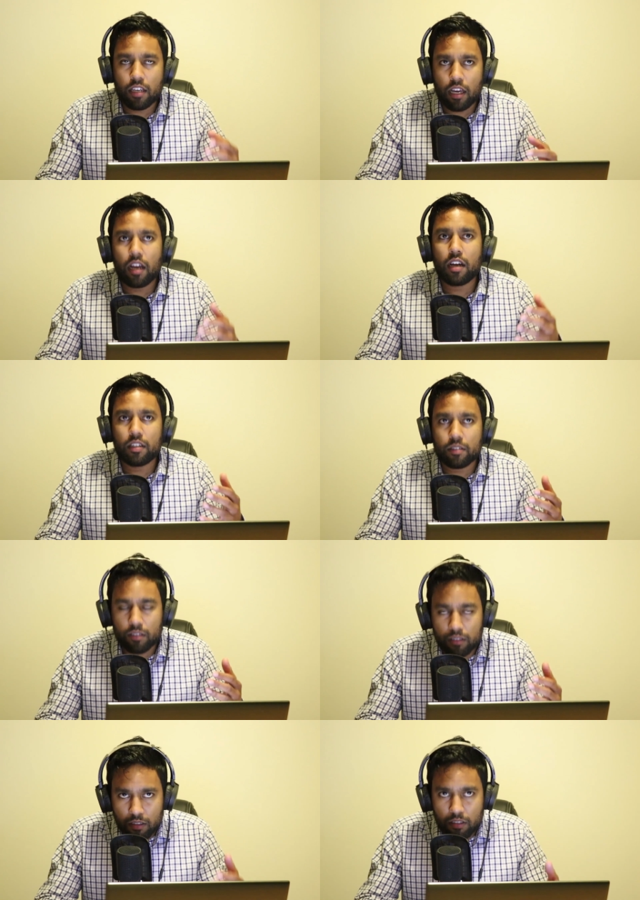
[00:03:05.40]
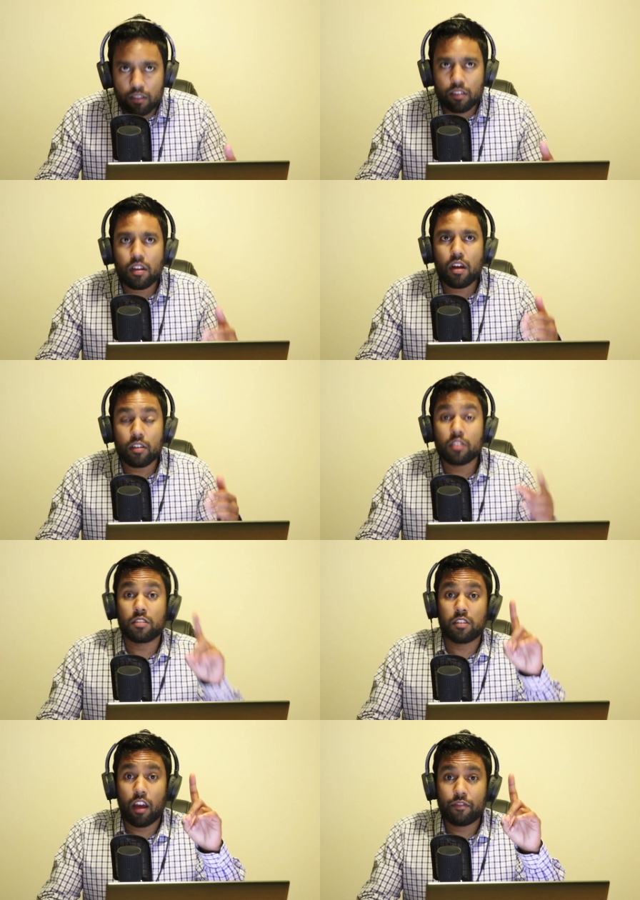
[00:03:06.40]
uh, uh, this
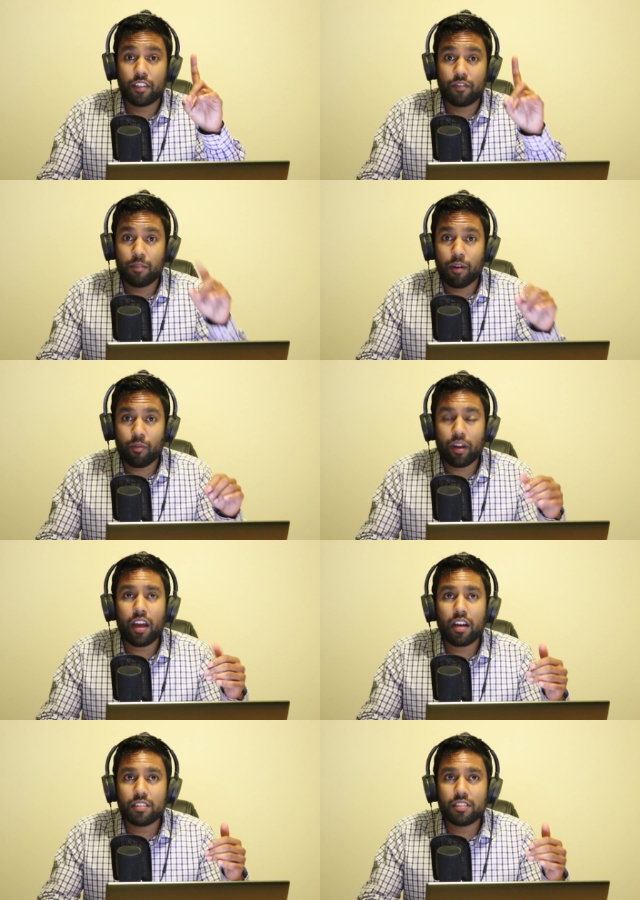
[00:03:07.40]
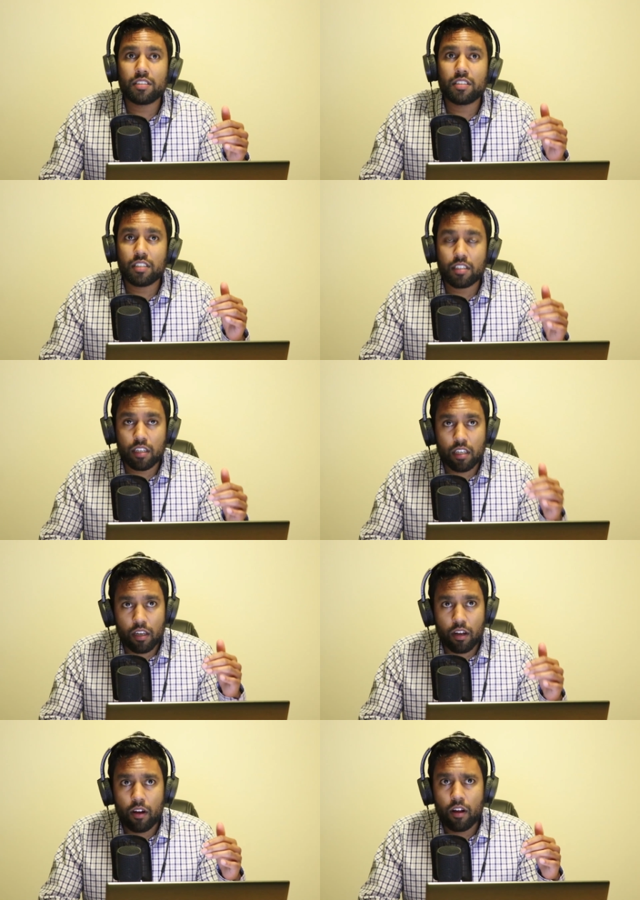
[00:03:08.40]
is live T V, by the way. Uh,
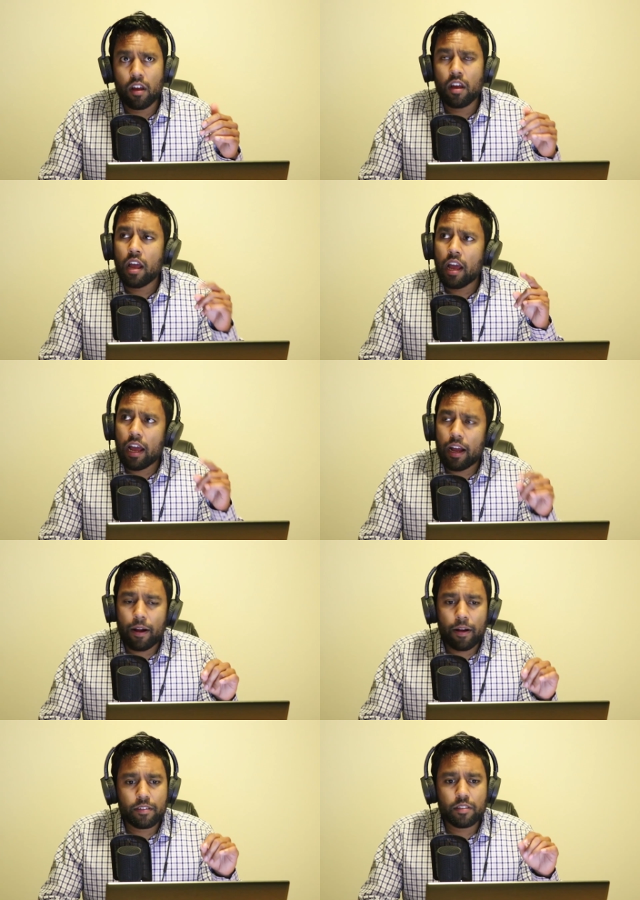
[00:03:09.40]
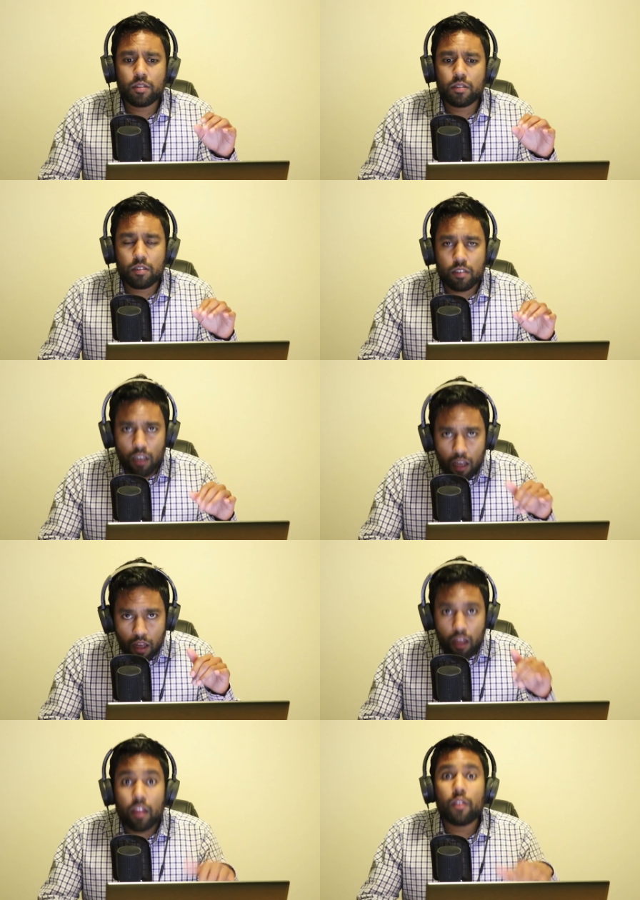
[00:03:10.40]
yeah. Uh,
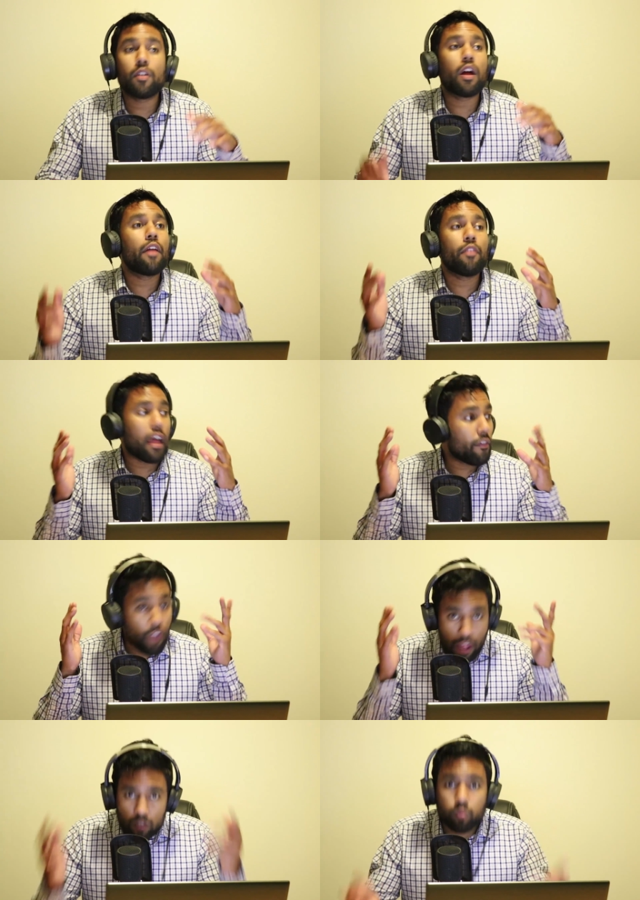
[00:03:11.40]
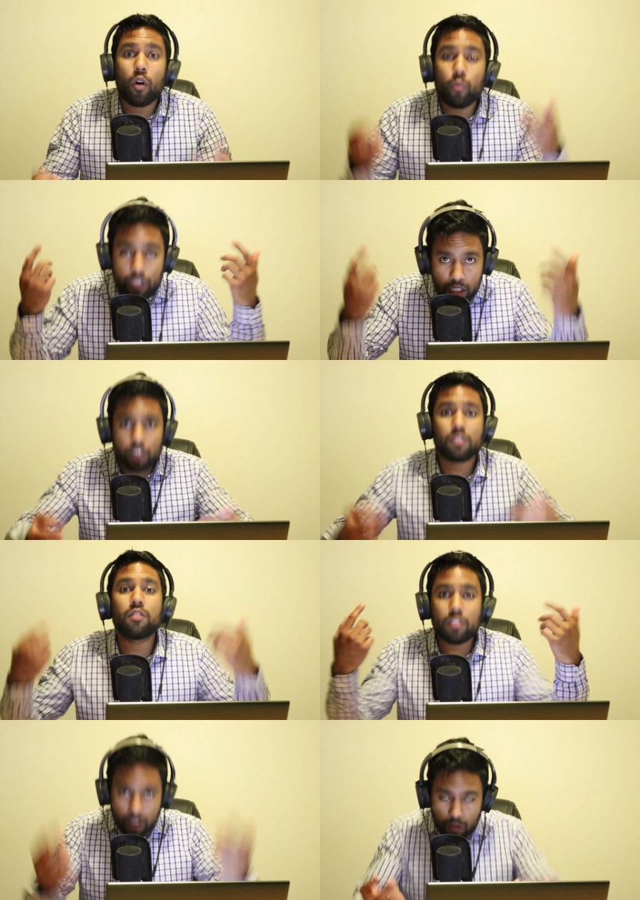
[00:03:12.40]
and and that's what we need
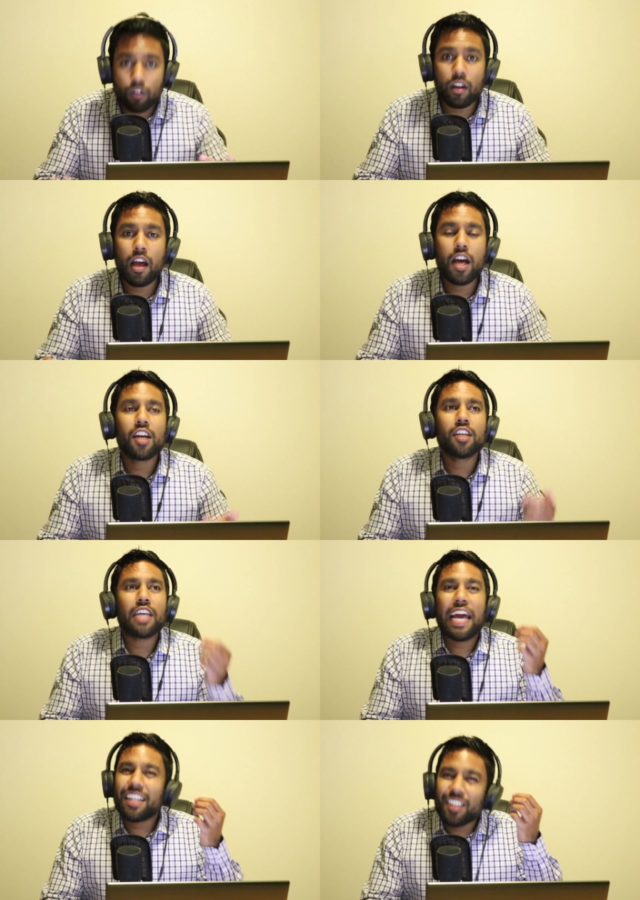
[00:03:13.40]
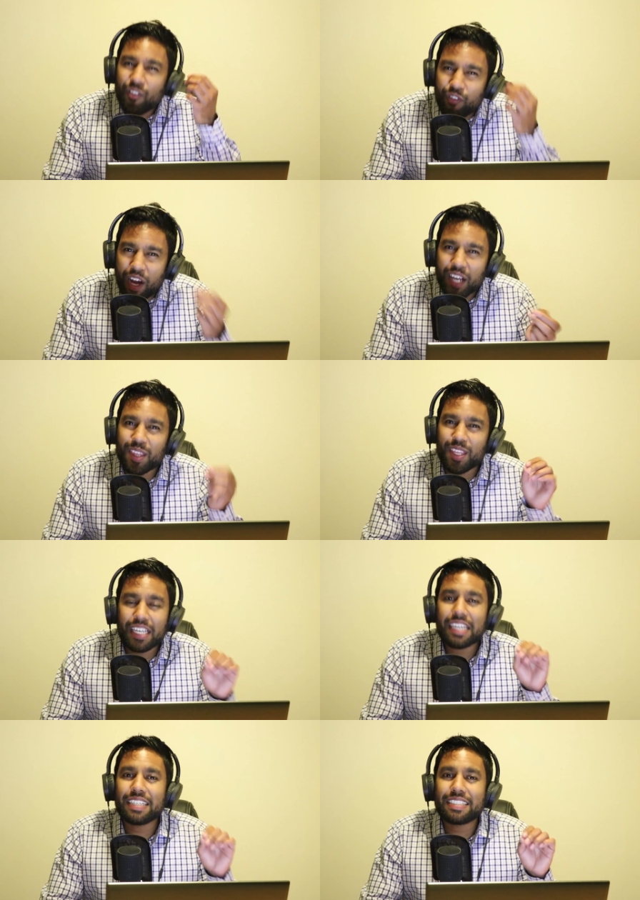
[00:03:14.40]
to do. And the fuck
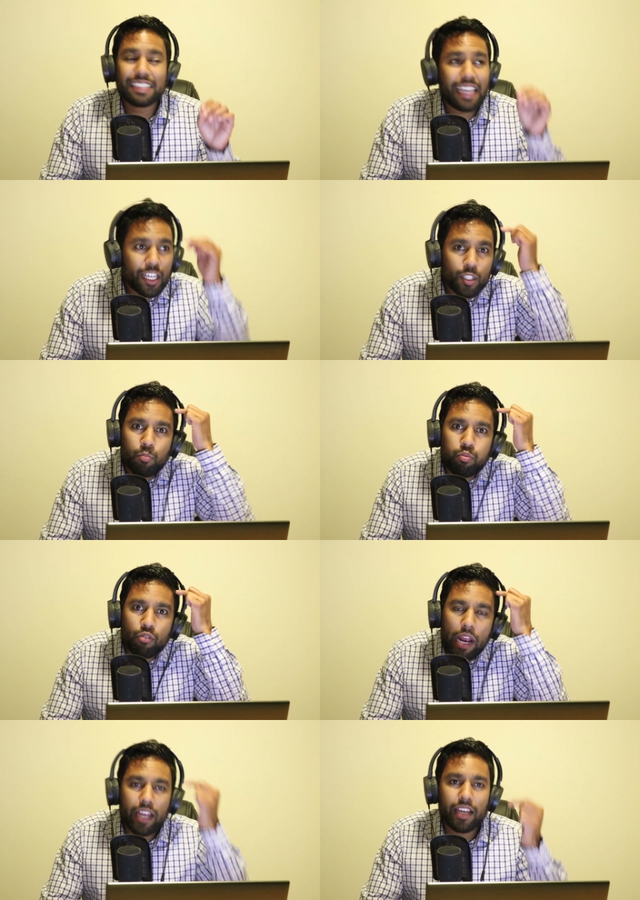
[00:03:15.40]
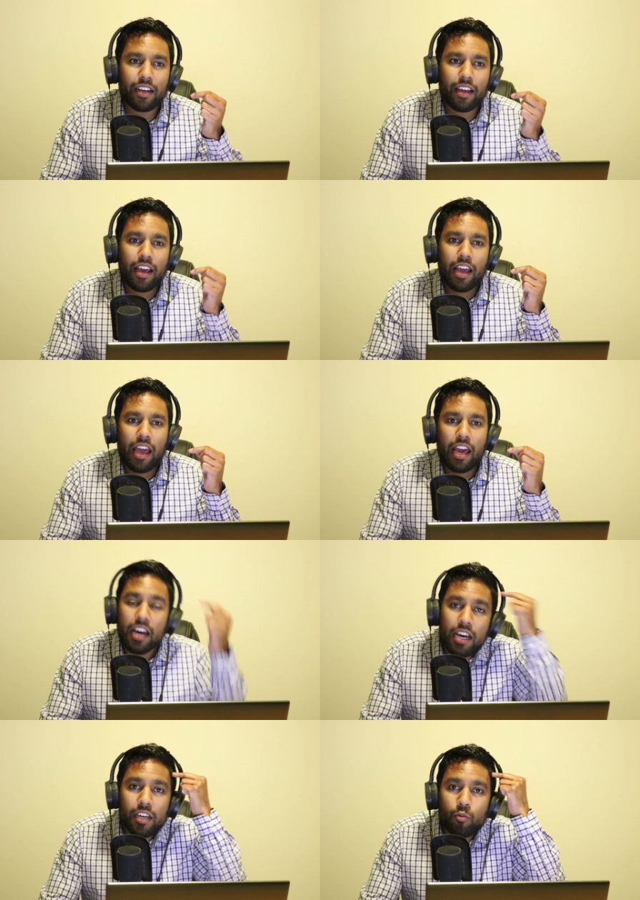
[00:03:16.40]
thing is, is that his brain
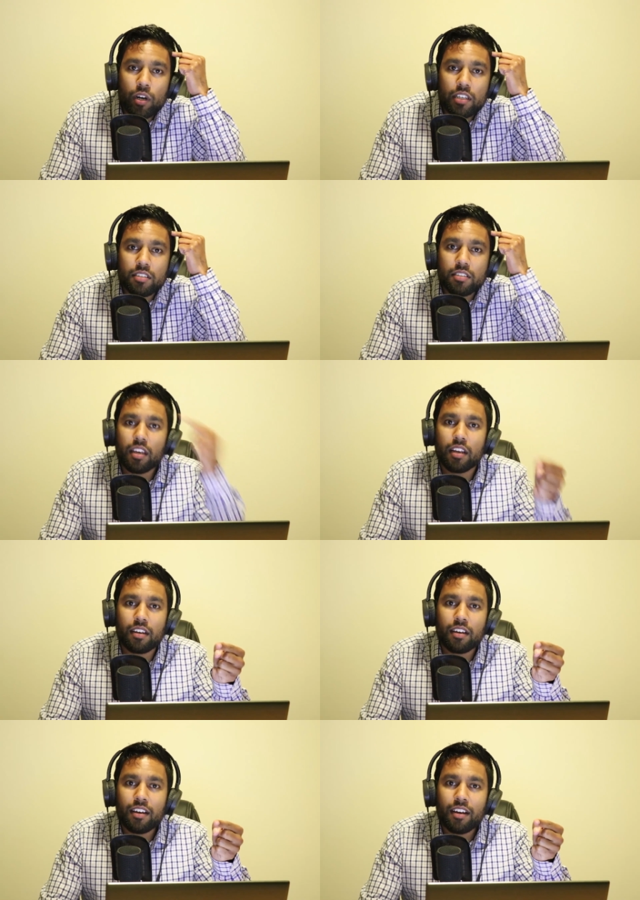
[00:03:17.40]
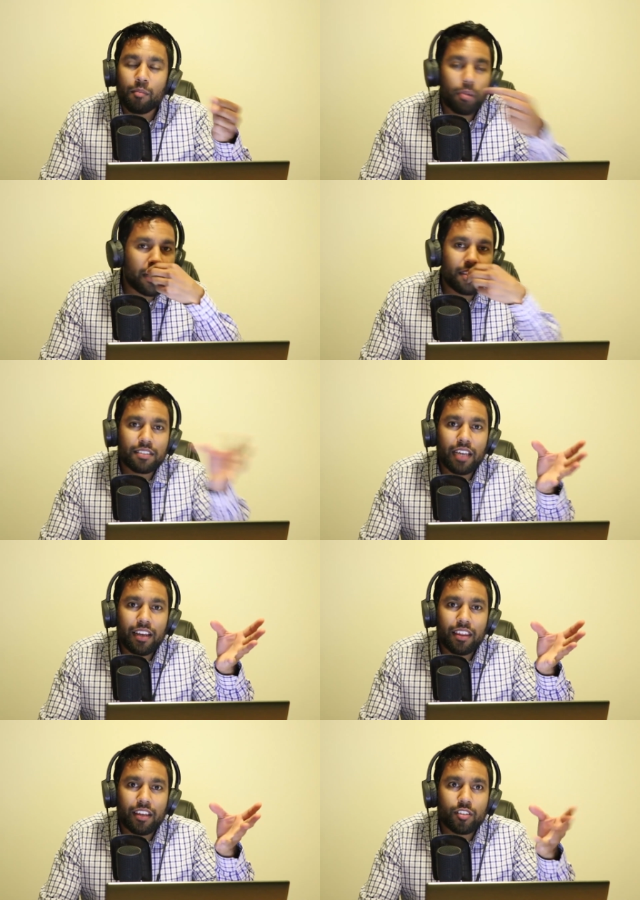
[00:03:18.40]
heard what he said, but he didn't say
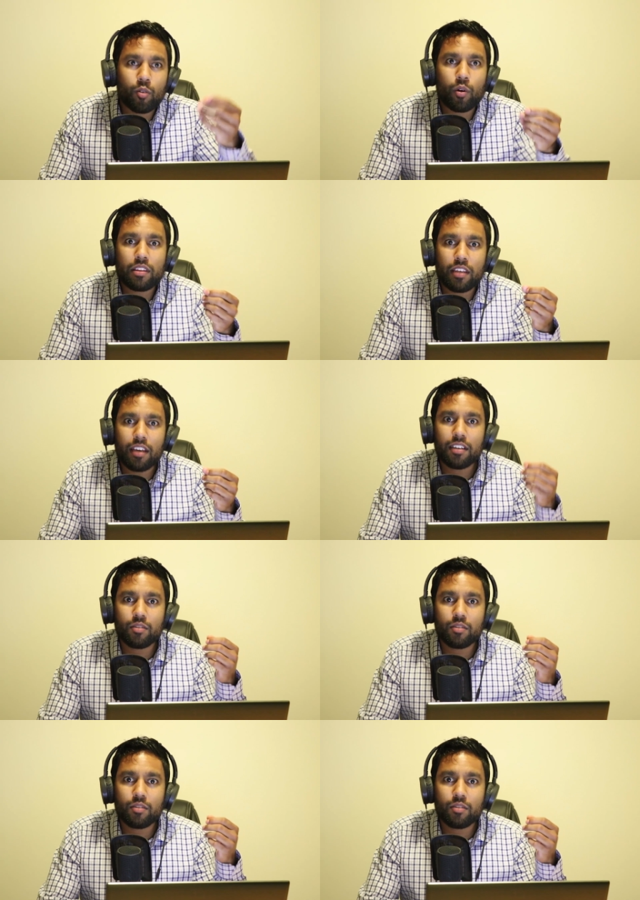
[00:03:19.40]
anything. So at the end,